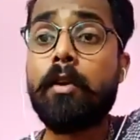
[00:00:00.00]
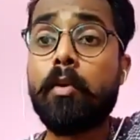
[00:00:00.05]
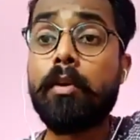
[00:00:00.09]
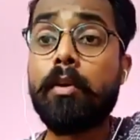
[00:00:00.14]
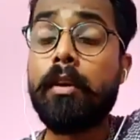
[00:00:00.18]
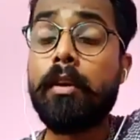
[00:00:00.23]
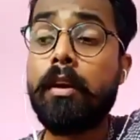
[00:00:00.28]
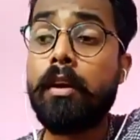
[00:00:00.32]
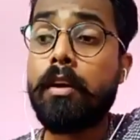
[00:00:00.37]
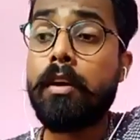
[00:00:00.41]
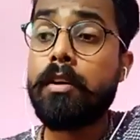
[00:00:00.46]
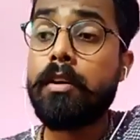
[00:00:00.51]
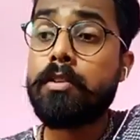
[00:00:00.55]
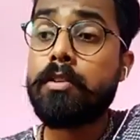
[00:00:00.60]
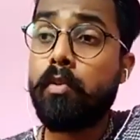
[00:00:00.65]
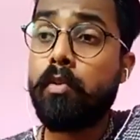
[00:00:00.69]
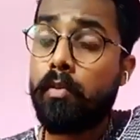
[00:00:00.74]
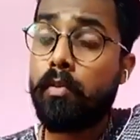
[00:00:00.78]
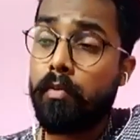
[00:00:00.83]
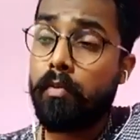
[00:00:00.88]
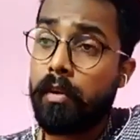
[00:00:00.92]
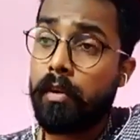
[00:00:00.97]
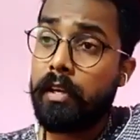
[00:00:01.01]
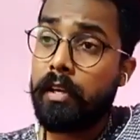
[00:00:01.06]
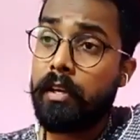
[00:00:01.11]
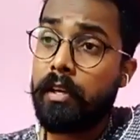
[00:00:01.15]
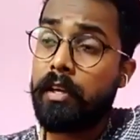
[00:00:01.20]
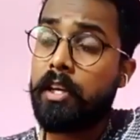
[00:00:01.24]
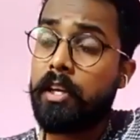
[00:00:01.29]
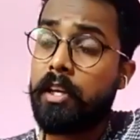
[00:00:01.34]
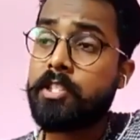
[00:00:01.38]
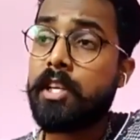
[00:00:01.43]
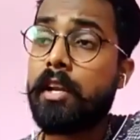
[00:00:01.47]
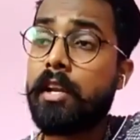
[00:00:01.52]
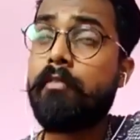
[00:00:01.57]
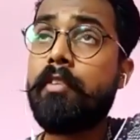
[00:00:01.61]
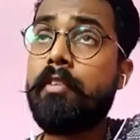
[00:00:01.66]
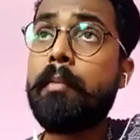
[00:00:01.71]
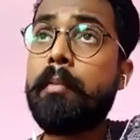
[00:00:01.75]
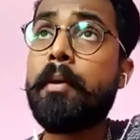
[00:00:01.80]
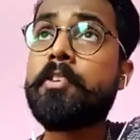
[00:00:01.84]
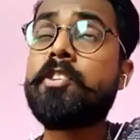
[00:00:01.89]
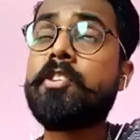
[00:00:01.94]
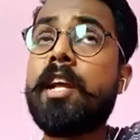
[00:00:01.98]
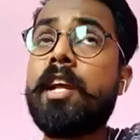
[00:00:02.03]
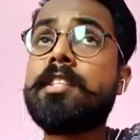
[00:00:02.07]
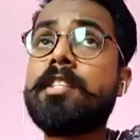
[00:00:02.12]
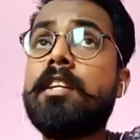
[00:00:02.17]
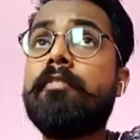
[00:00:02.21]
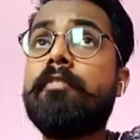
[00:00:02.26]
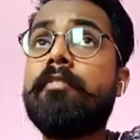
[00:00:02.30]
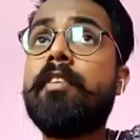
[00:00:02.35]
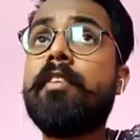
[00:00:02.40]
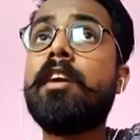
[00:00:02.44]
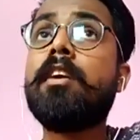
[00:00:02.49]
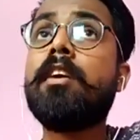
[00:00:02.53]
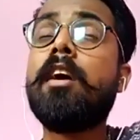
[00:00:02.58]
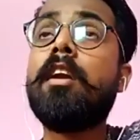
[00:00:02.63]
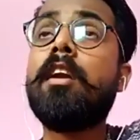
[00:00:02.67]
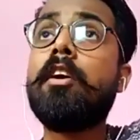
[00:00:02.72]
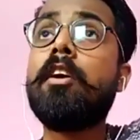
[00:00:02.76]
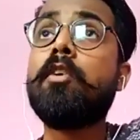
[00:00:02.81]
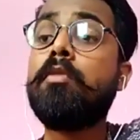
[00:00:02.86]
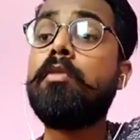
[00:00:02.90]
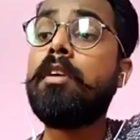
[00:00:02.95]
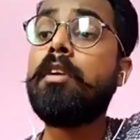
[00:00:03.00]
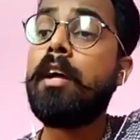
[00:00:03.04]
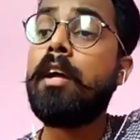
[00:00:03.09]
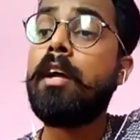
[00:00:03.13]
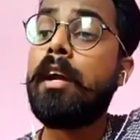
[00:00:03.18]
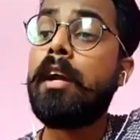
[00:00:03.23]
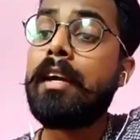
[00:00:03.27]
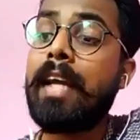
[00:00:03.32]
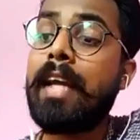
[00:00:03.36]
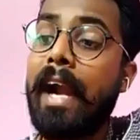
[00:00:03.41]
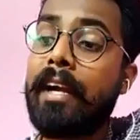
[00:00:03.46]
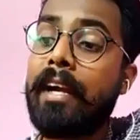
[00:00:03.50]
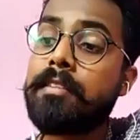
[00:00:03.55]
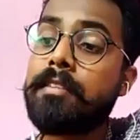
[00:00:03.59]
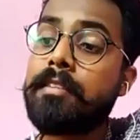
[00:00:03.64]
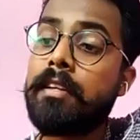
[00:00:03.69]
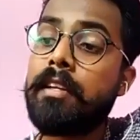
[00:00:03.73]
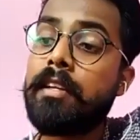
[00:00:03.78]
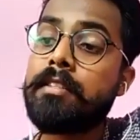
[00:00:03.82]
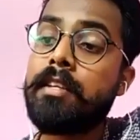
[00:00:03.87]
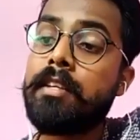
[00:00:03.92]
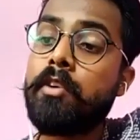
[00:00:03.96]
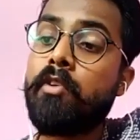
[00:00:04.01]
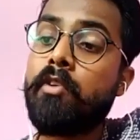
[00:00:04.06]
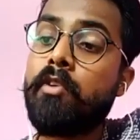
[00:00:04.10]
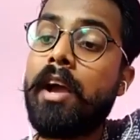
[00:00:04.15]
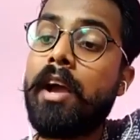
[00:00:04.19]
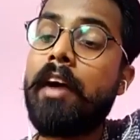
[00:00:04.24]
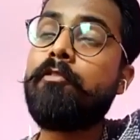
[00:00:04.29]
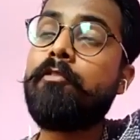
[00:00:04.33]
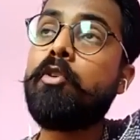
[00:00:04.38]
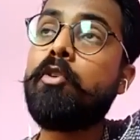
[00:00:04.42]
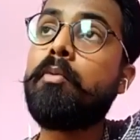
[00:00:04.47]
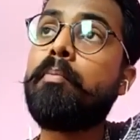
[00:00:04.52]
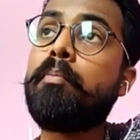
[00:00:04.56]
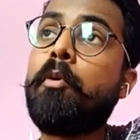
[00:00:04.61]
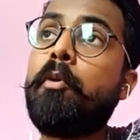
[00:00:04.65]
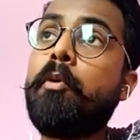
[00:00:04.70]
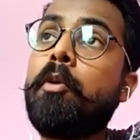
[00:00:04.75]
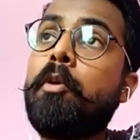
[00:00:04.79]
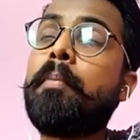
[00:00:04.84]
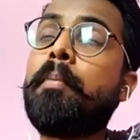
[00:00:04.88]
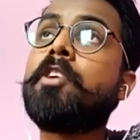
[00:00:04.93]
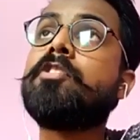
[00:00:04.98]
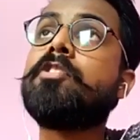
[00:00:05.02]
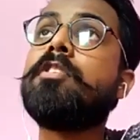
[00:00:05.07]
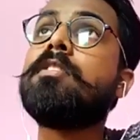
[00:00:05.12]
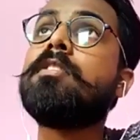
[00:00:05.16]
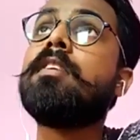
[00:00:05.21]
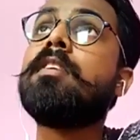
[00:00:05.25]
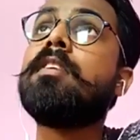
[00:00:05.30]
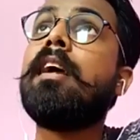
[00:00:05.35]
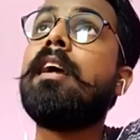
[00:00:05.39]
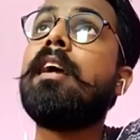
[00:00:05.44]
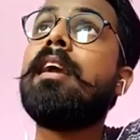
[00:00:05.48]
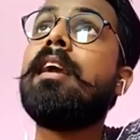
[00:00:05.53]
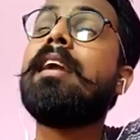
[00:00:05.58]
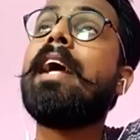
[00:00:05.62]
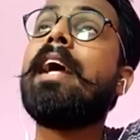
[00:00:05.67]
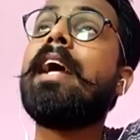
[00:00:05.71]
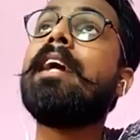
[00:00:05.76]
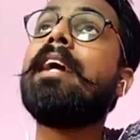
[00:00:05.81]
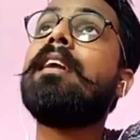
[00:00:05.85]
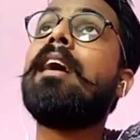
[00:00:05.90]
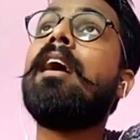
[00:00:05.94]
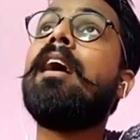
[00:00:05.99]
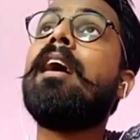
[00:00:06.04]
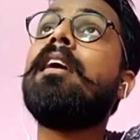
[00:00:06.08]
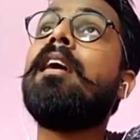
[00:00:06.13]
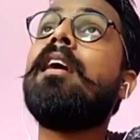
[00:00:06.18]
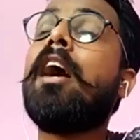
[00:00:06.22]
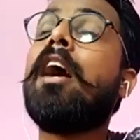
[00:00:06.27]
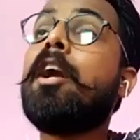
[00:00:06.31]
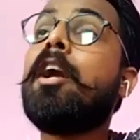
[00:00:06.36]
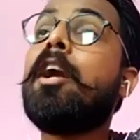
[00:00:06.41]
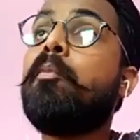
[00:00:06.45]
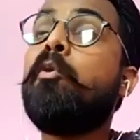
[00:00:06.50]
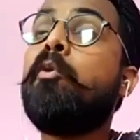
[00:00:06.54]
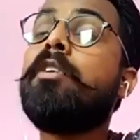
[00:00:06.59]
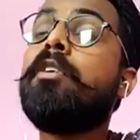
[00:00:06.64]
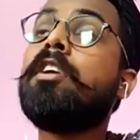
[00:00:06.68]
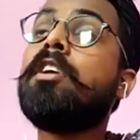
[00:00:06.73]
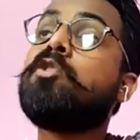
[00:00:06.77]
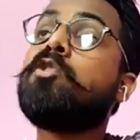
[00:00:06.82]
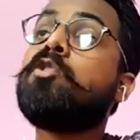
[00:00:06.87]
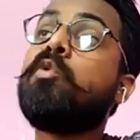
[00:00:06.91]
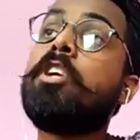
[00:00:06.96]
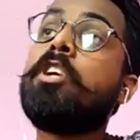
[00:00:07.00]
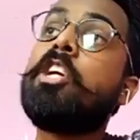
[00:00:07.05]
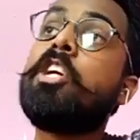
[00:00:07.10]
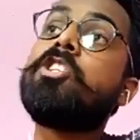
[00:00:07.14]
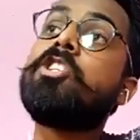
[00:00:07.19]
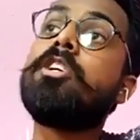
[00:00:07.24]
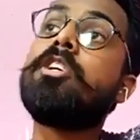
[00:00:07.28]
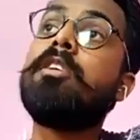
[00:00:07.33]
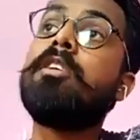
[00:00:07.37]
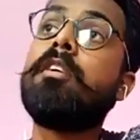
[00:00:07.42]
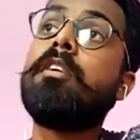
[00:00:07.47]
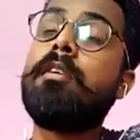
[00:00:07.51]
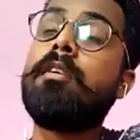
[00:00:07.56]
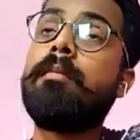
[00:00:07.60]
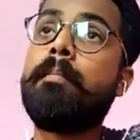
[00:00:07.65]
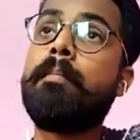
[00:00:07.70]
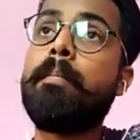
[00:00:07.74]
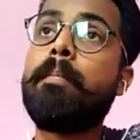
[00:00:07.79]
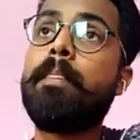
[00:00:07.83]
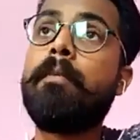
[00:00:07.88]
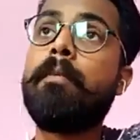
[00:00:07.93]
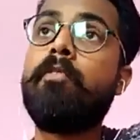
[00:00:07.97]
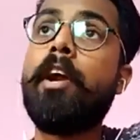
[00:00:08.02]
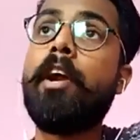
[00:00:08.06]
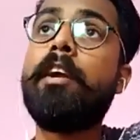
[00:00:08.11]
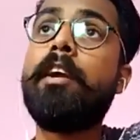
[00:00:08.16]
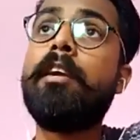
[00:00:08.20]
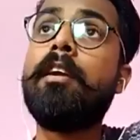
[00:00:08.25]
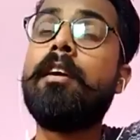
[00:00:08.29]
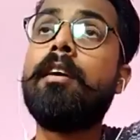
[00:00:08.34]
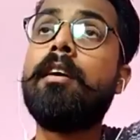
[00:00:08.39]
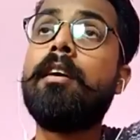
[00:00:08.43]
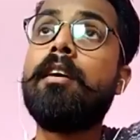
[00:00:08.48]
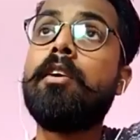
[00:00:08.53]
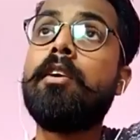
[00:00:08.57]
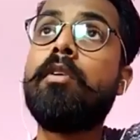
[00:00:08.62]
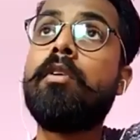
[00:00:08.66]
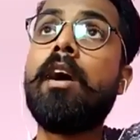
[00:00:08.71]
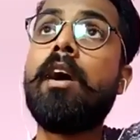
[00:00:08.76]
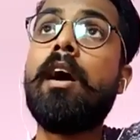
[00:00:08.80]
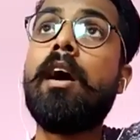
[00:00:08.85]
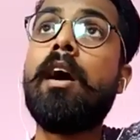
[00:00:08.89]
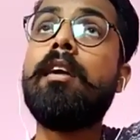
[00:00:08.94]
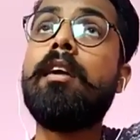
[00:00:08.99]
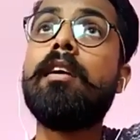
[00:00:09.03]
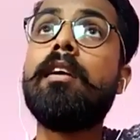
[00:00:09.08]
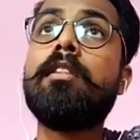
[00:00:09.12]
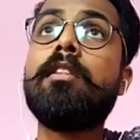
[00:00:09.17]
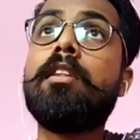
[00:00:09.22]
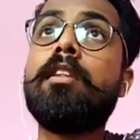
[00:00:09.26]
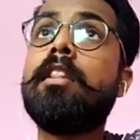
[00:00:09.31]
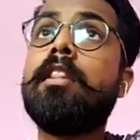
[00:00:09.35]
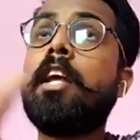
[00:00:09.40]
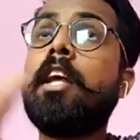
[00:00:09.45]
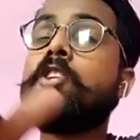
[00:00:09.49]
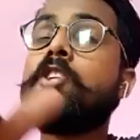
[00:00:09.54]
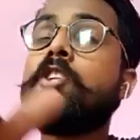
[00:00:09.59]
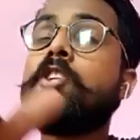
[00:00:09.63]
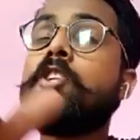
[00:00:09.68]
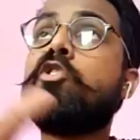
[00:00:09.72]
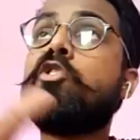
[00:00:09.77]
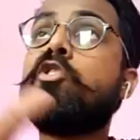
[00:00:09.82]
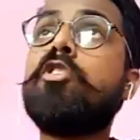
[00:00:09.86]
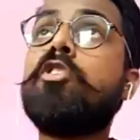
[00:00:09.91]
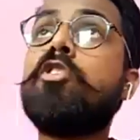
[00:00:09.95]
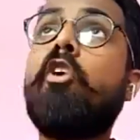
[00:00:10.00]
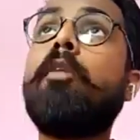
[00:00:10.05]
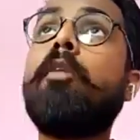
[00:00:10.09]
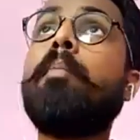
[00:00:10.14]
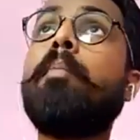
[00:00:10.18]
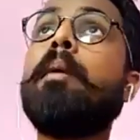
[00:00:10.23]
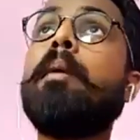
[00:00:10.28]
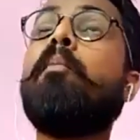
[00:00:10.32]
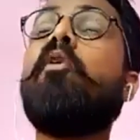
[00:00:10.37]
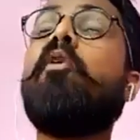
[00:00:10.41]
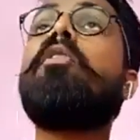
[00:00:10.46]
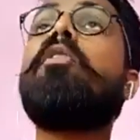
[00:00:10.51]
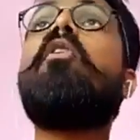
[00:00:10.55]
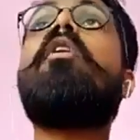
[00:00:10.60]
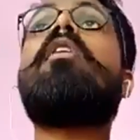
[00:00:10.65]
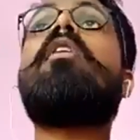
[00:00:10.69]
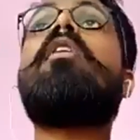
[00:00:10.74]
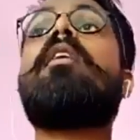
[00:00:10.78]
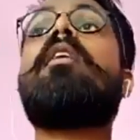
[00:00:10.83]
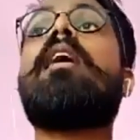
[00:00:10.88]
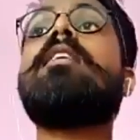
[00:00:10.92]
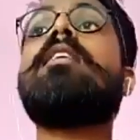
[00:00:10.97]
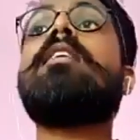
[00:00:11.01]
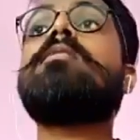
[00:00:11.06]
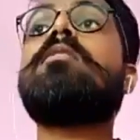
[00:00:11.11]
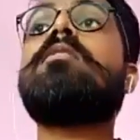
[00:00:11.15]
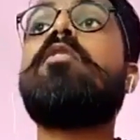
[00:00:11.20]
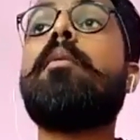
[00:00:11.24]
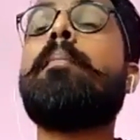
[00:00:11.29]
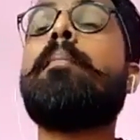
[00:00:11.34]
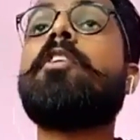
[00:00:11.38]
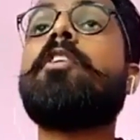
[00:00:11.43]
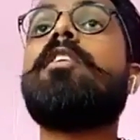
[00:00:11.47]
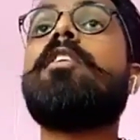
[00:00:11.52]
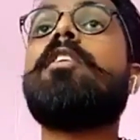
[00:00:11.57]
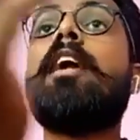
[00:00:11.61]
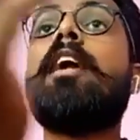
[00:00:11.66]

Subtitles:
So each and every picture has a different color tone. That is the reason you have to put pictures that are harmonious to each other, right? You can't, they should not be more contrast to the picture that are